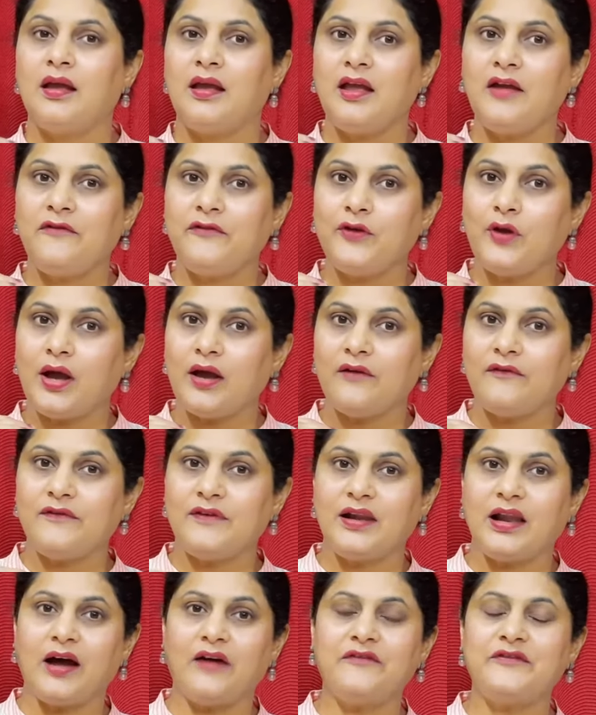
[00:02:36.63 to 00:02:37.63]
If you have
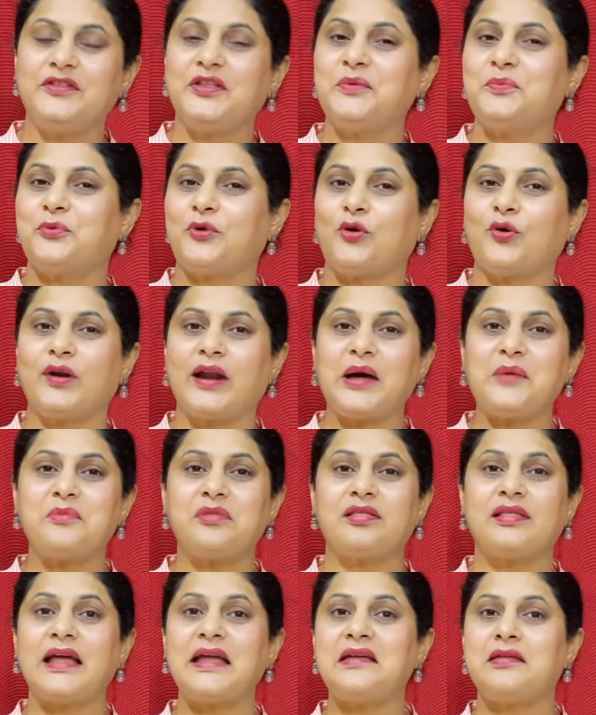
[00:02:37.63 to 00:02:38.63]
loved the programs
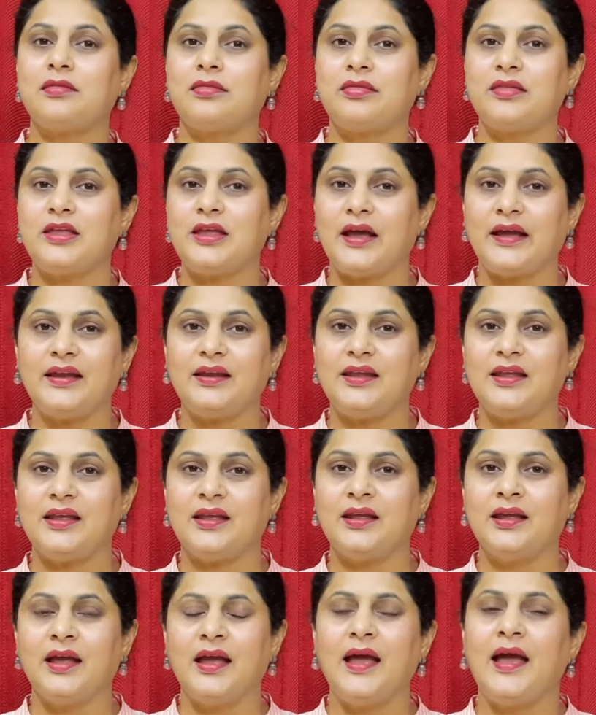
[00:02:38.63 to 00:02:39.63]
like CID
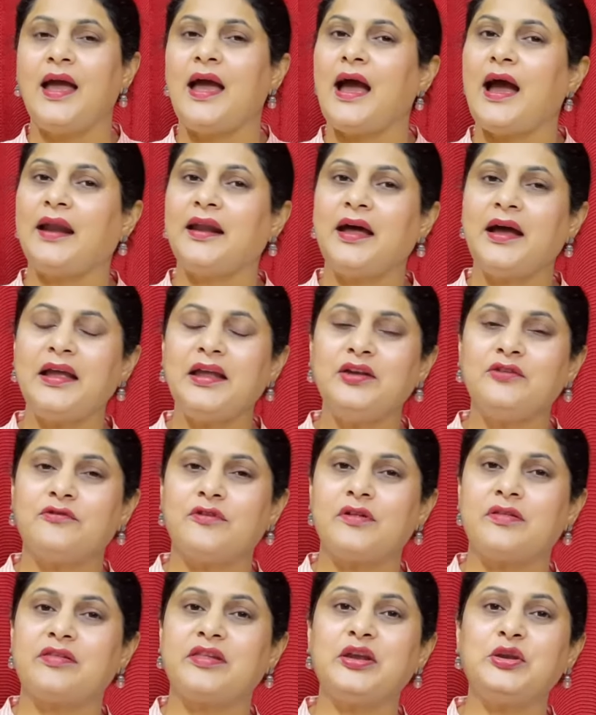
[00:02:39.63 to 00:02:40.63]
and are
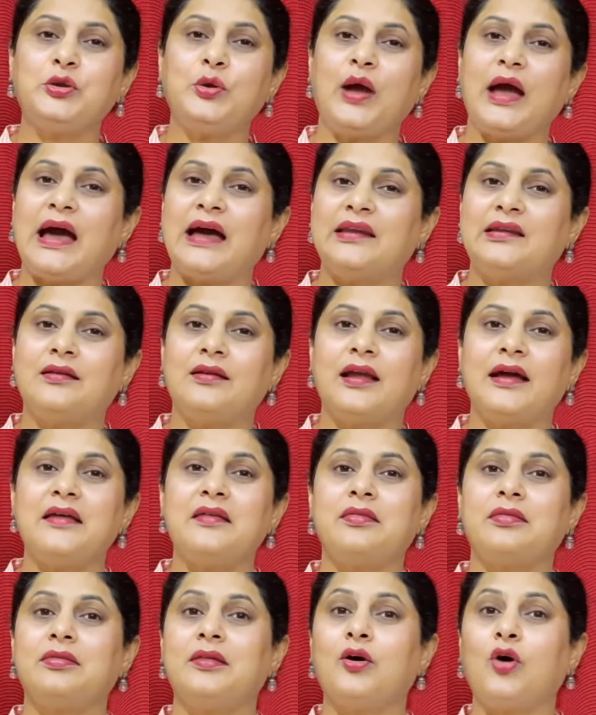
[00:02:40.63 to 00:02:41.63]
interested to
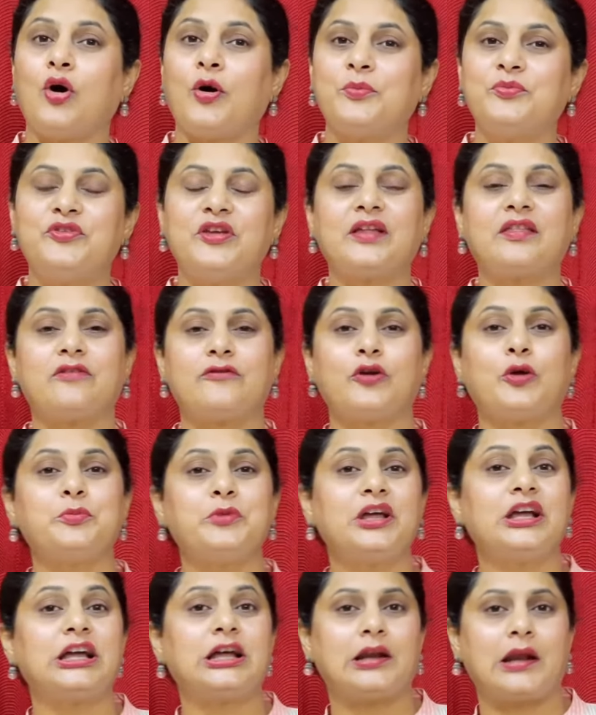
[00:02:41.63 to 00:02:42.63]
analyze the objects from
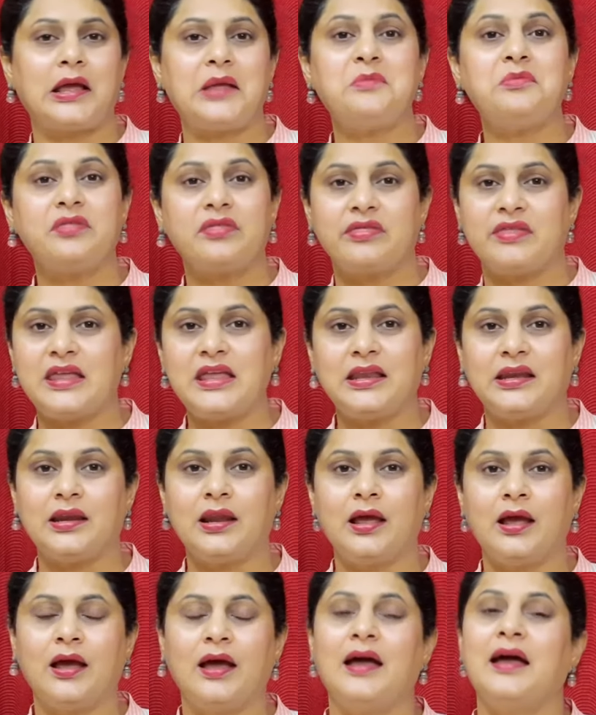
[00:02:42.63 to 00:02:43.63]
the crime scene,
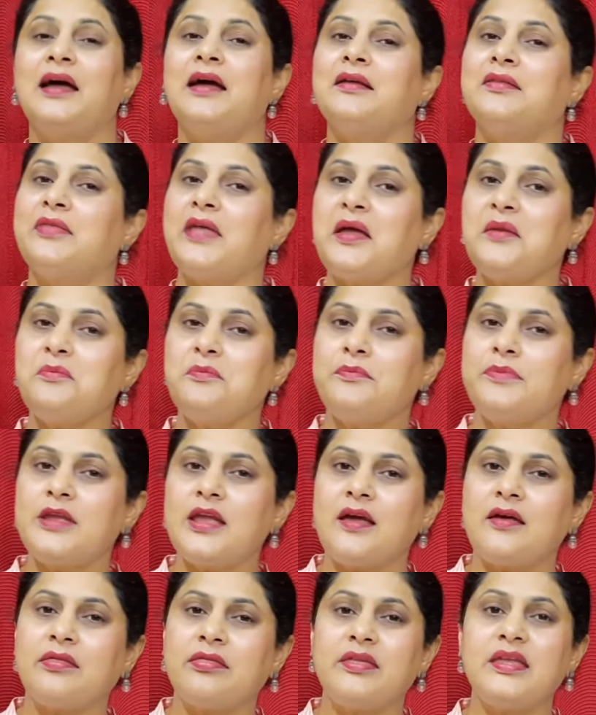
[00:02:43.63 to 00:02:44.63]
then
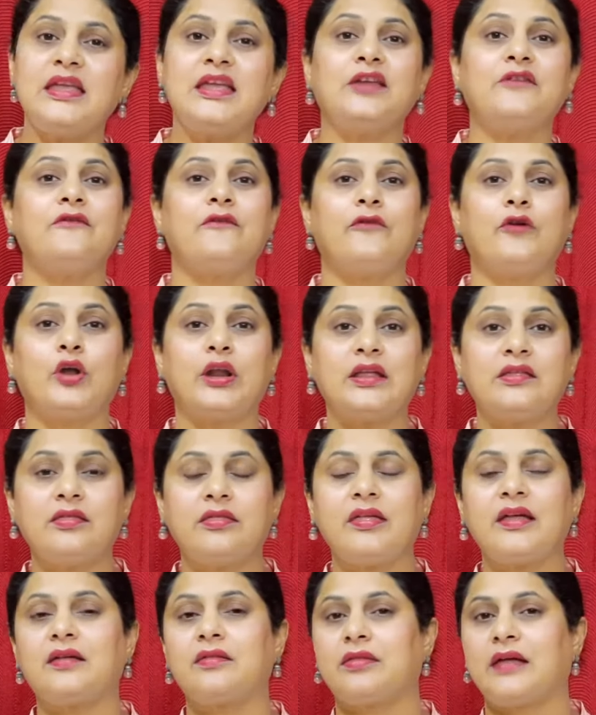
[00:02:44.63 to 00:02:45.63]
BSc in
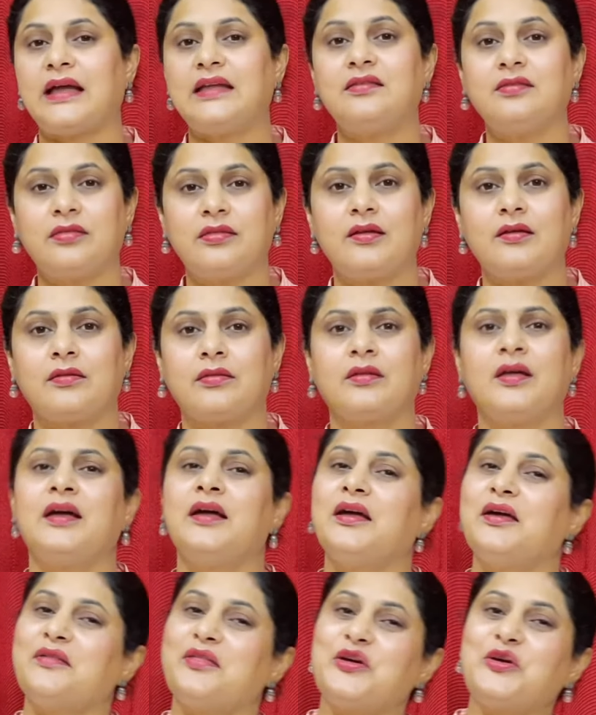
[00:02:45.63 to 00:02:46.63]
Forensic Sciences
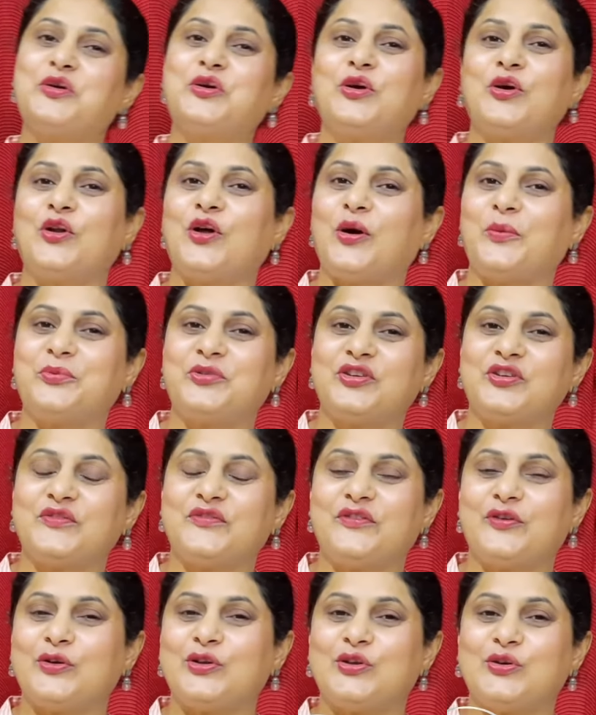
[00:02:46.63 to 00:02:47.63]
is a good option
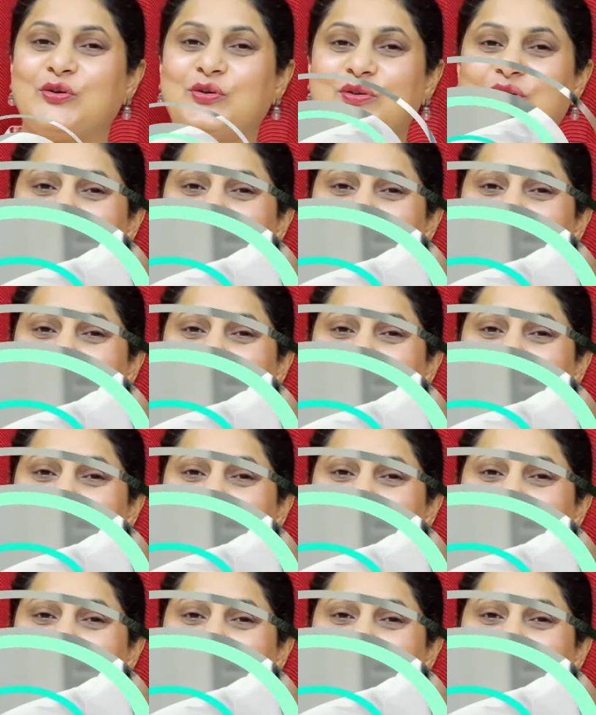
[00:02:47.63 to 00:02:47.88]
for you.